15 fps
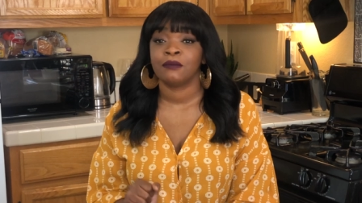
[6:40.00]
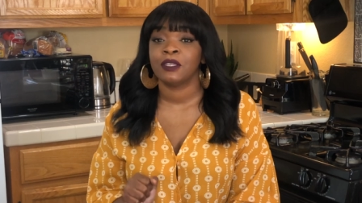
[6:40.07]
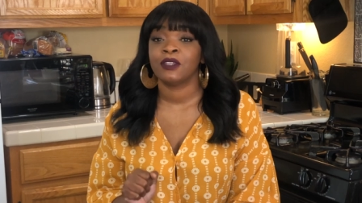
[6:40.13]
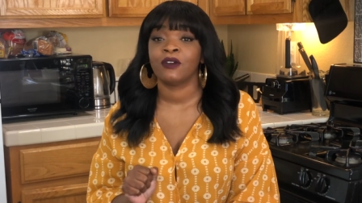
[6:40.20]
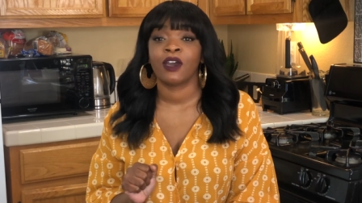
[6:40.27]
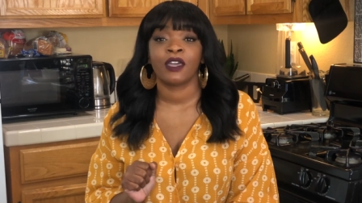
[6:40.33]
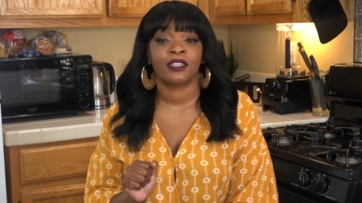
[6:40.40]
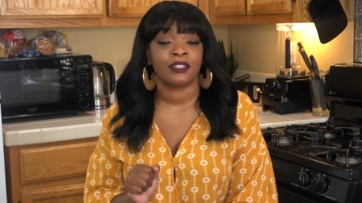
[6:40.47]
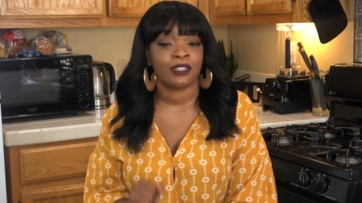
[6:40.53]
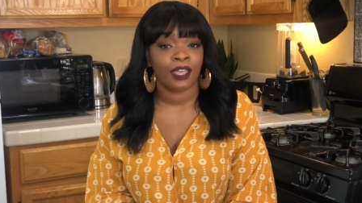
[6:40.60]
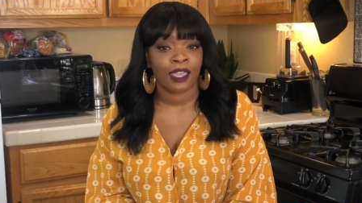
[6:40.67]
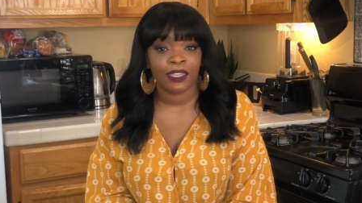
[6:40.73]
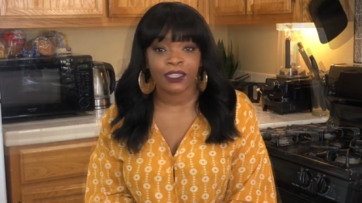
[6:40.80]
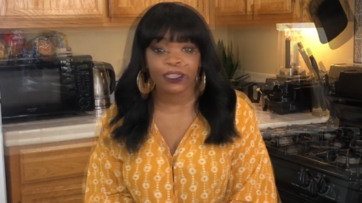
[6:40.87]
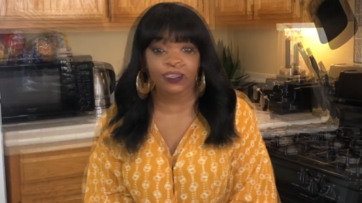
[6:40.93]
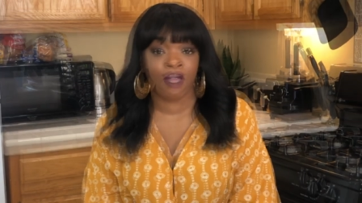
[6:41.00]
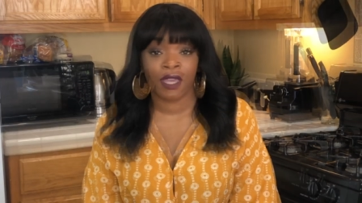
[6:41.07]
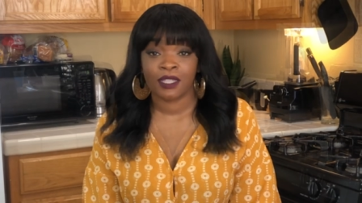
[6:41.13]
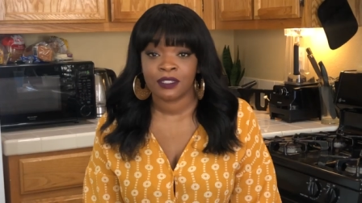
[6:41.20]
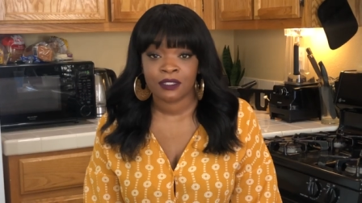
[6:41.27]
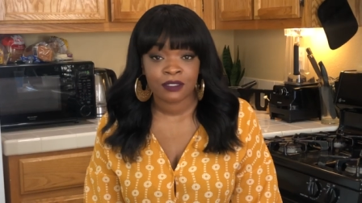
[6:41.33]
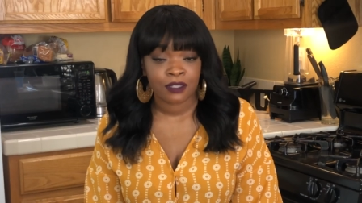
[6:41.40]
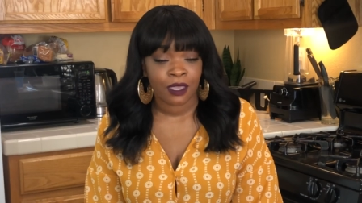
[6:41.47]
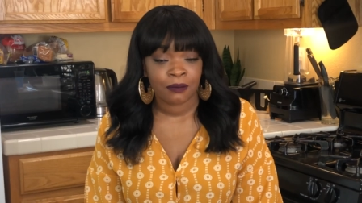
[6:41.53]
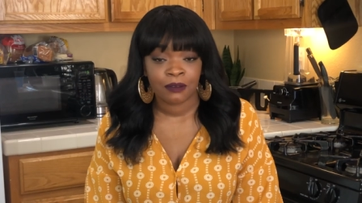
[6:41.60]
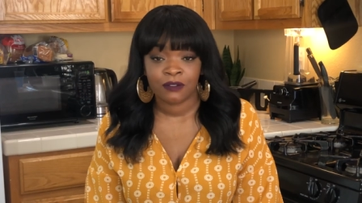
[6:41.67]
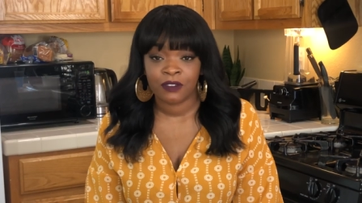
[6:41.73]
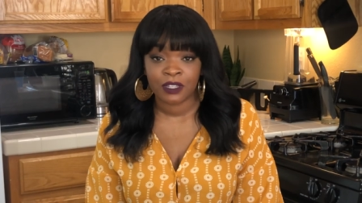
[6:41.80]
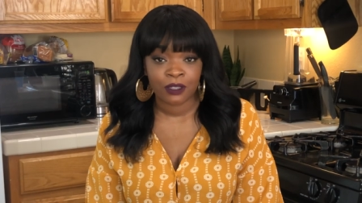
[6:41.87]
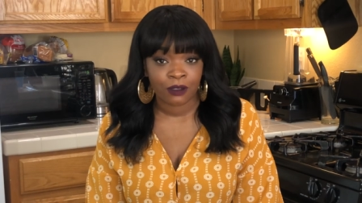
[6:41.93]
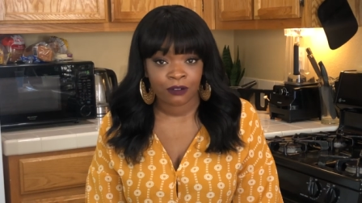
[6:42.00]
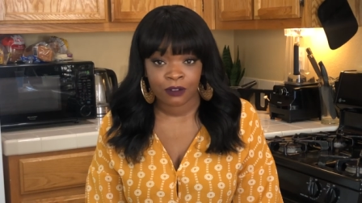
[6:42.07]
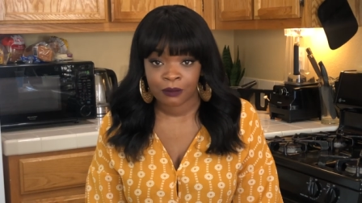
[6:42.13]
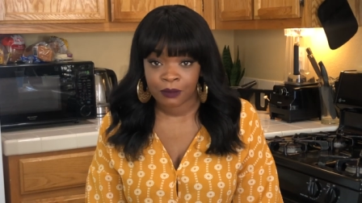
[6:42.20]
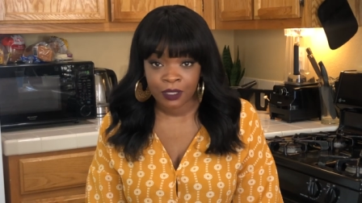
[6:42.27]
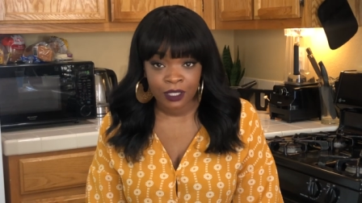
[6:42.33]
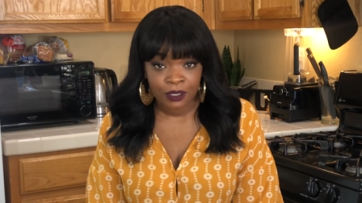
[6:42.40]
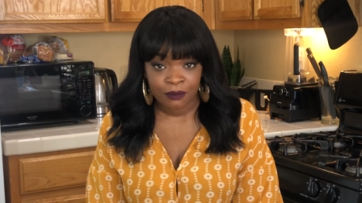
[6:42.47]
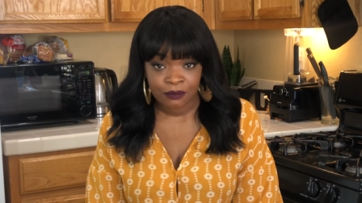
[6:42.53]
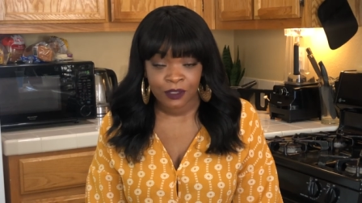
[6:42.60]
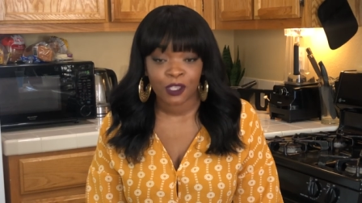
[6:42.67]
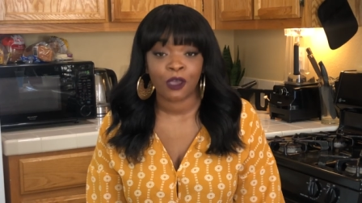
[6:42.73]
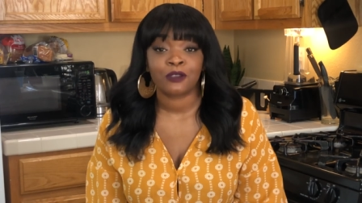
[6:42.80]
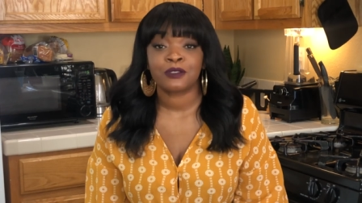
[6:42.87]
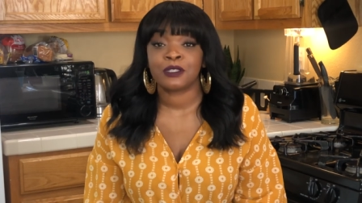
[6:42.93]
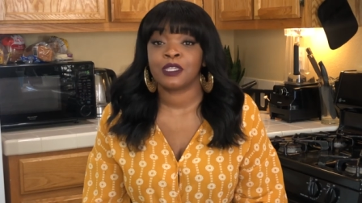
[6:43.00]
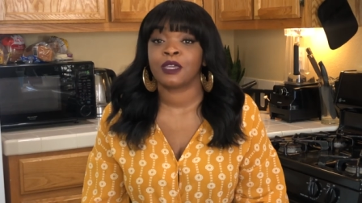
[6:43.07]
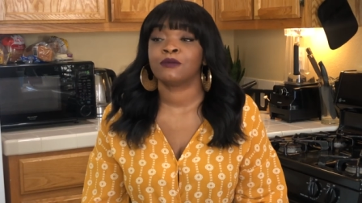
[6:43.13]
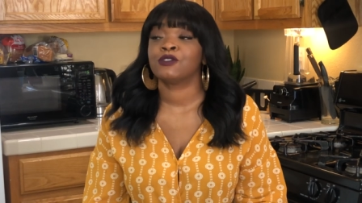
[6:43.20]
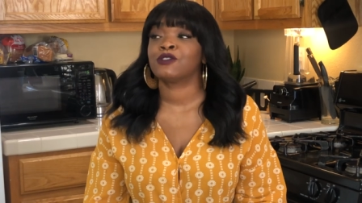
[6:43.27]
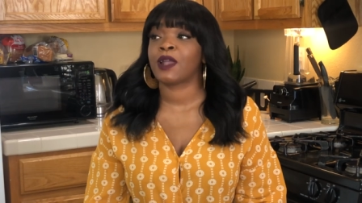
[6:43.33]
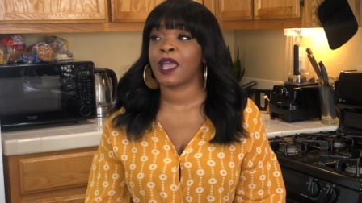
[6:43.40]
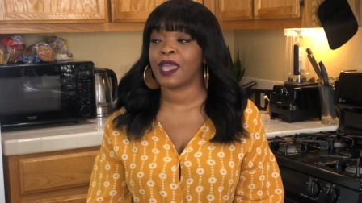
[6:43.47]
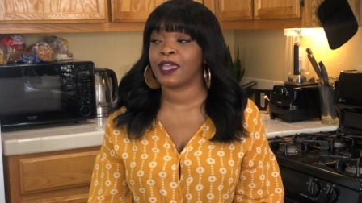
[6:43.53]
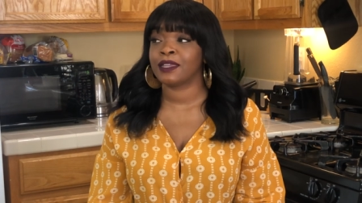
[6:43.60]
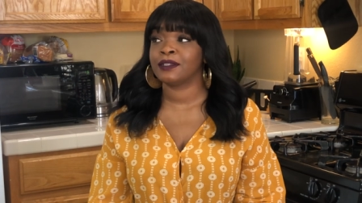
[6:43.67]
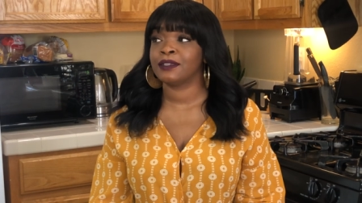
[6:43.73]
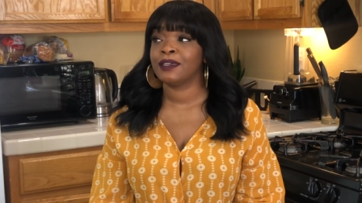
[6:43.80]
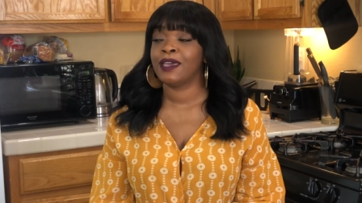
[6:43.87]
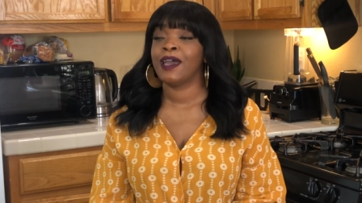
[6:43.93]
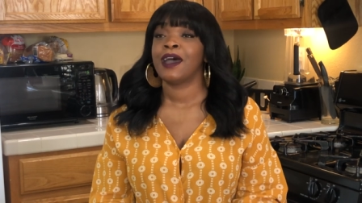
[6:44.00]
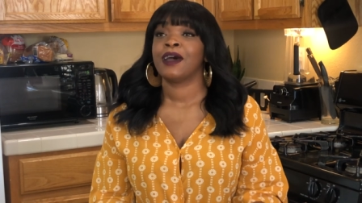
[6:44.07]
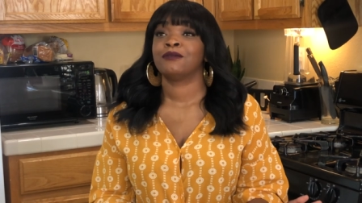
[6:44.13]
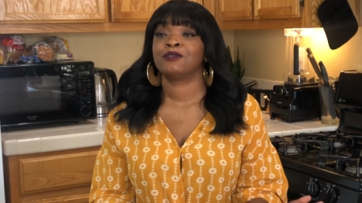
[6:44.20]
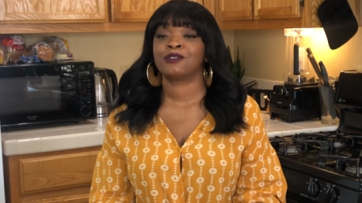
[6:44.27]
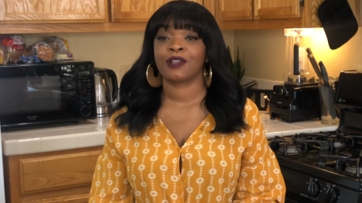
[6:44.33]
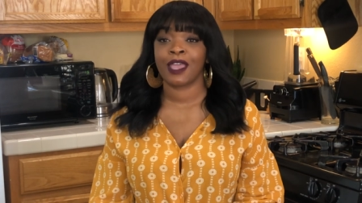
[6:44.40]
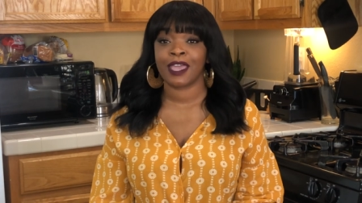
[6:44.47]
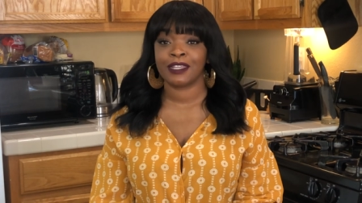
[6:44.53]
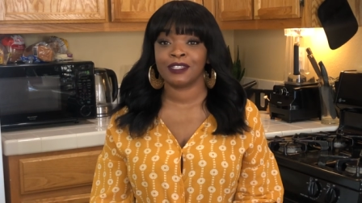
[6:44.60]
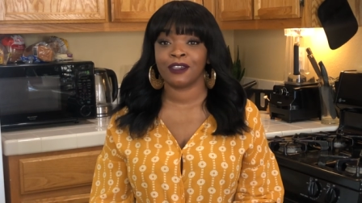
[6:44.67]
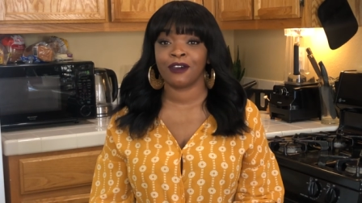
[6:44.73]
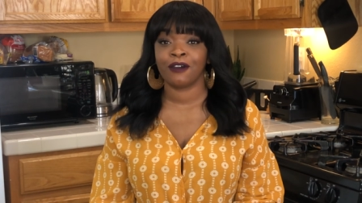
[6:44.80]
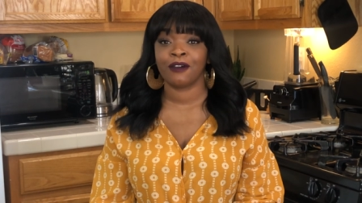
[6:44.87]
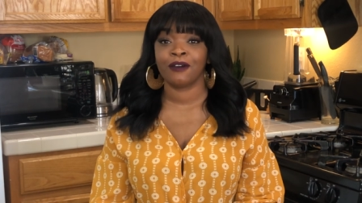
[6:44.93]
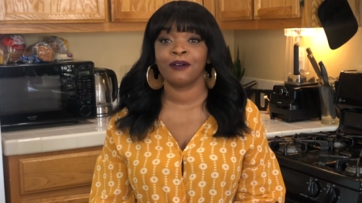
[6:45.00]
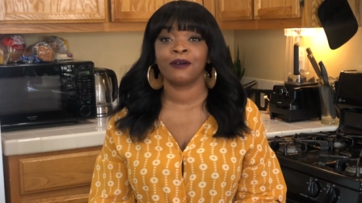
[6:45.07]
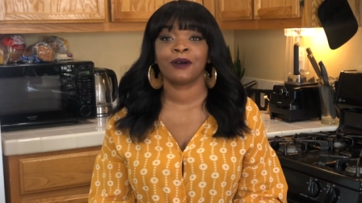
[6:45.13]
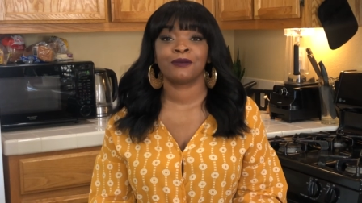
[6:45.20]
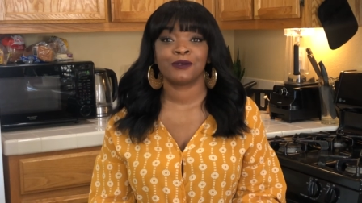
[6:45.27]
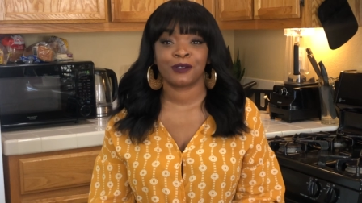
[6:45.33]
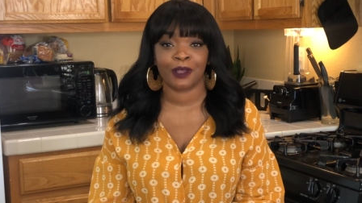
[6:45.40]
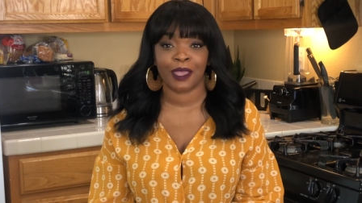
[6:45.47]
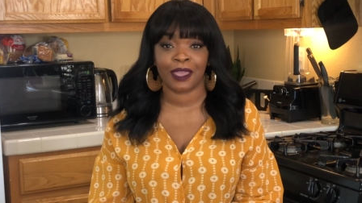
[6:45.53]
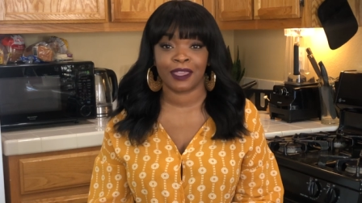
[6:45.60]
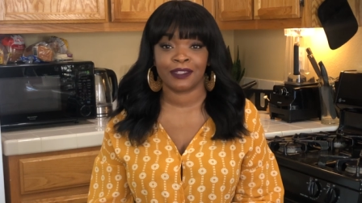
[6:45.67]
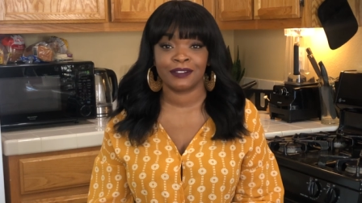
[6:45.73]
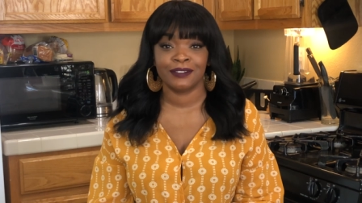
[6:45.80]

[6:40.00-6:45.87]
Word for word: me know how you like it. You like this type of video for me? Y'all see I'm trying. I'm trying, y'all. I'm trying.